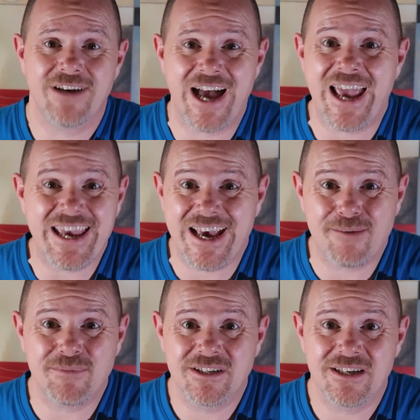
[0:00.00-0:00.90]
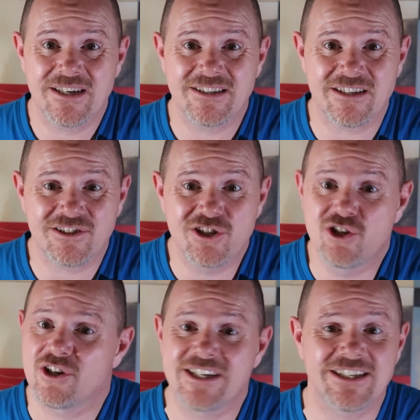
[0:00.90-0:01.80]
I am is as
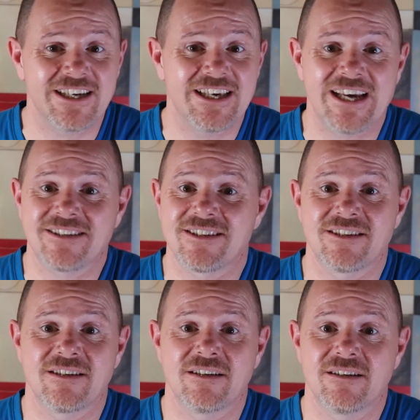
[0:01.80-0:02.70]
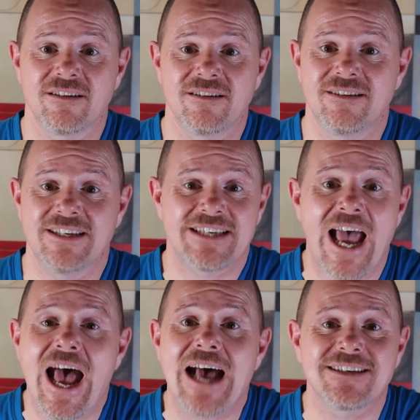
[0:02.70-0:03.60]
good as it gets. This
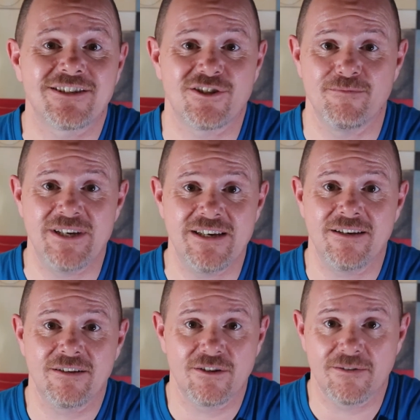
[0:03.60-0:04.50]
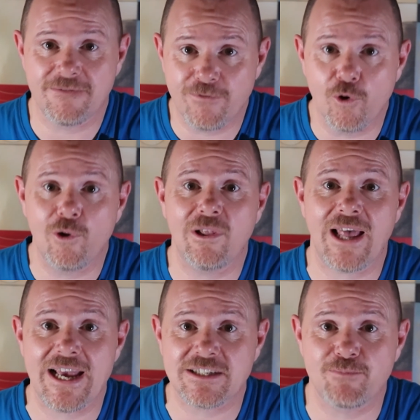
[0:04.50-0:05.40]
has to be the full
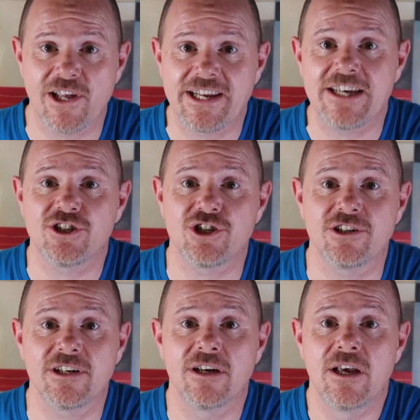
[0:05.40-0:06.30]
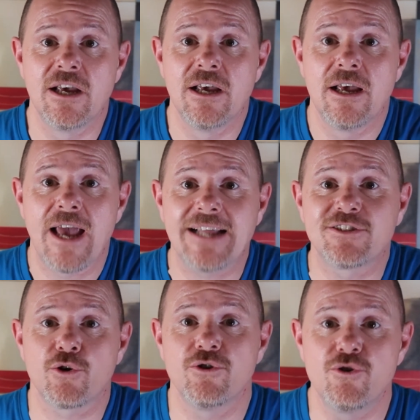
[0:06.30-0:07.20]
explanation. And
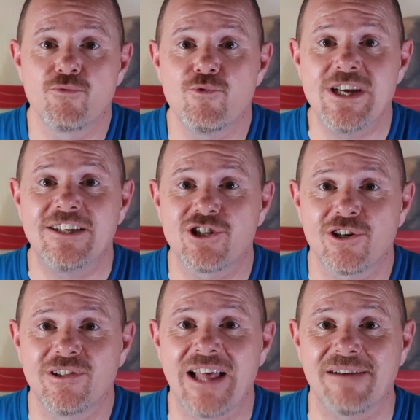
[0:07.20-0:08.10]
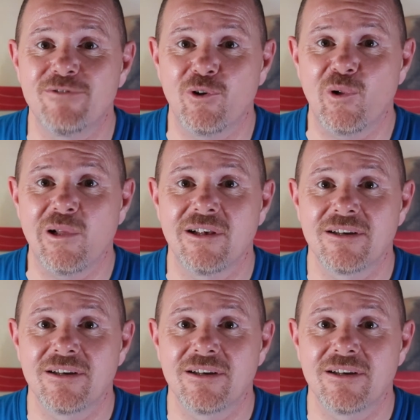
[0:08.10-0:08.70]
so you reach a level